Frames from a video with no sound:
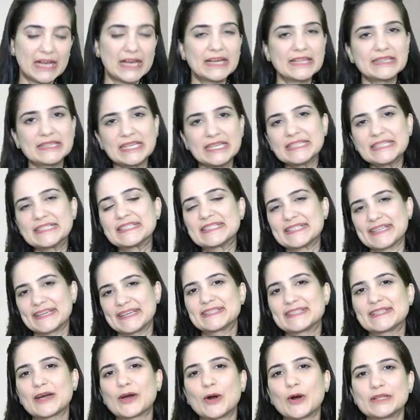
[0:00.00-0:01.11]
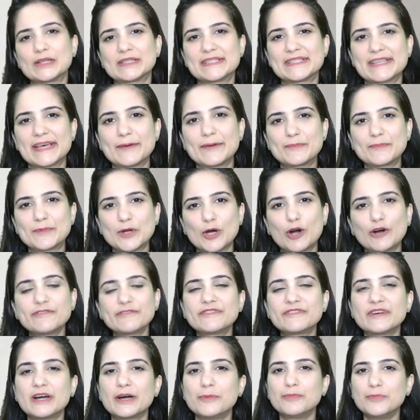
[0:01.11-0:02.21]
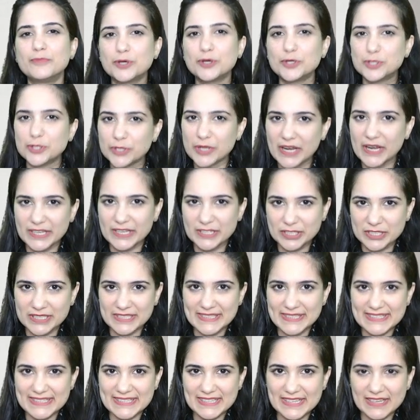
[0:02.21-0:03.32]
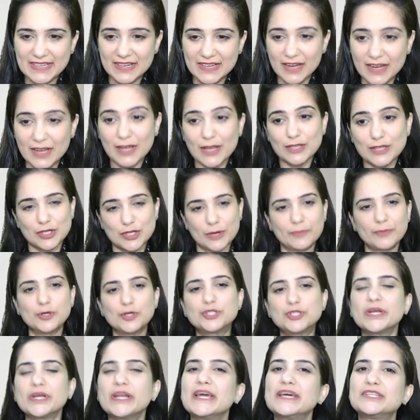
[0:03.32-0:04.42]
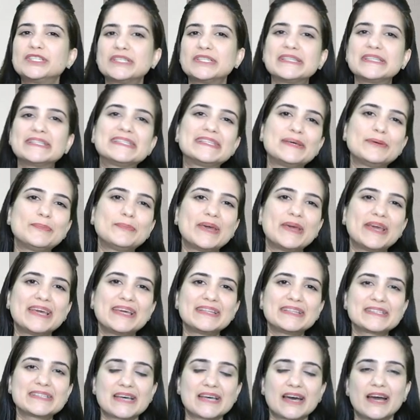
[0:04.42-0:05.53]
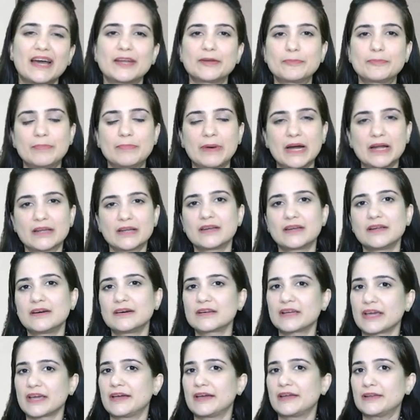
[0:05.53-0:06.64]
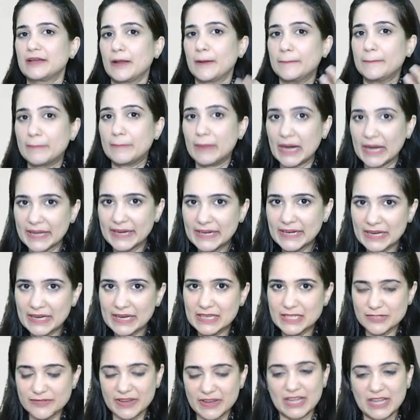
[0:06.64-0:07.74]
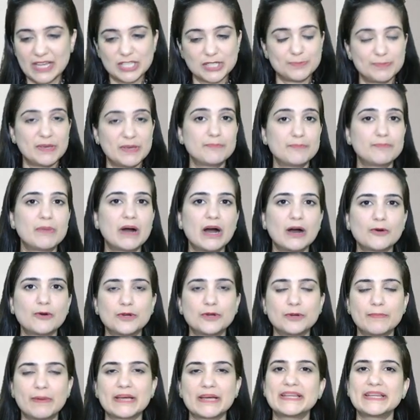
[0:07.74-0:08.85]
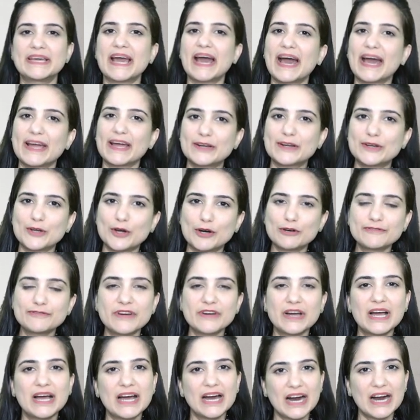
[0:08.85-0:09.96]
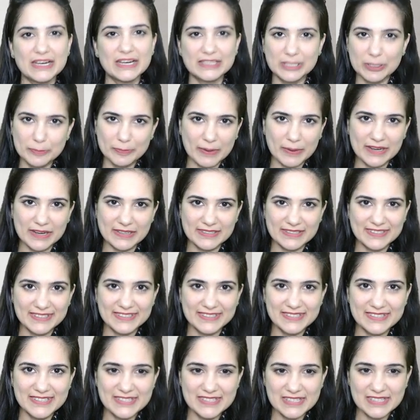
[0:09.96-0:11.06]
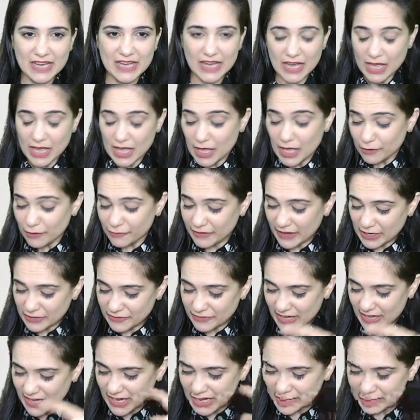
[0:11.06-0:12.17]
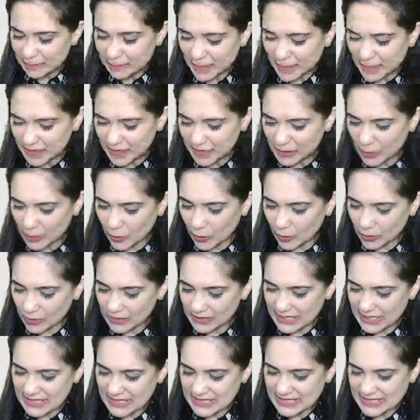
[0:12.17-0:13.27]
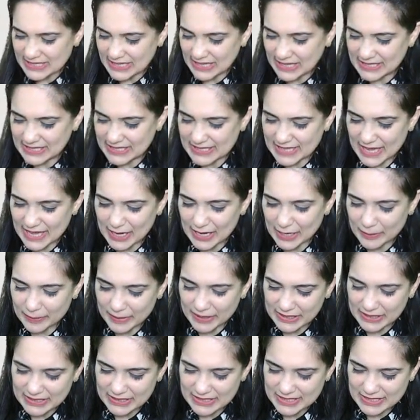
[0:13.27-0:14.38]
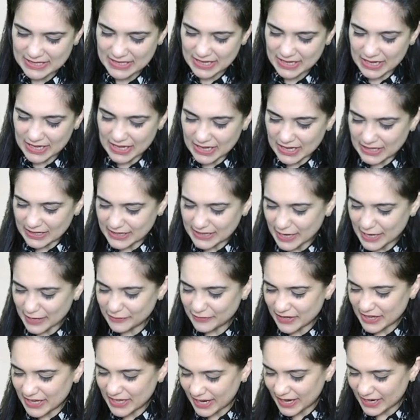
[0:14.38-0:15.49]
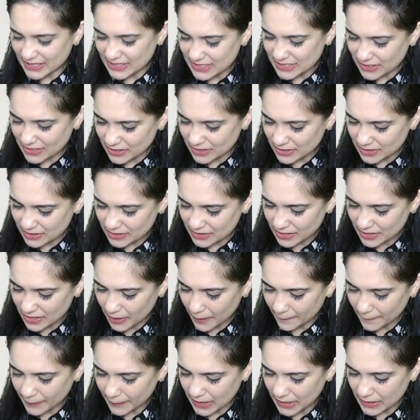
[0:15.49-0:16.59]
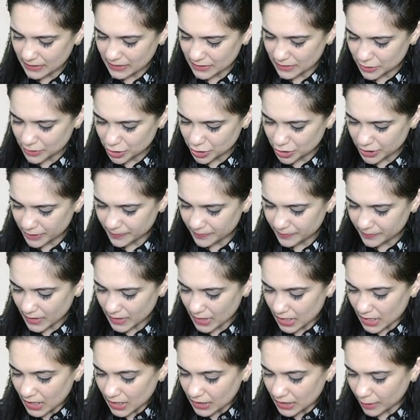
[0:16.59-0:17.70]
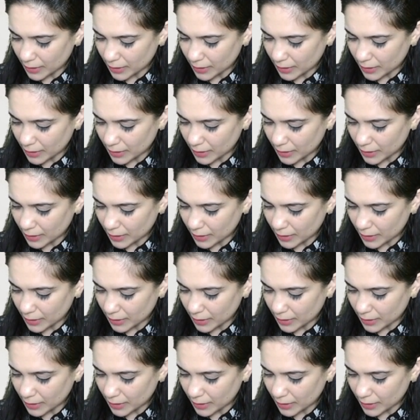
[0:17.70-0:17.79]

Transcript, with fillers: This is the concept of mutual agency. So mutual agency means that partner can bind as well as be bound by the act of other partners. When we combine all these six elements, then we get a partnership. Now,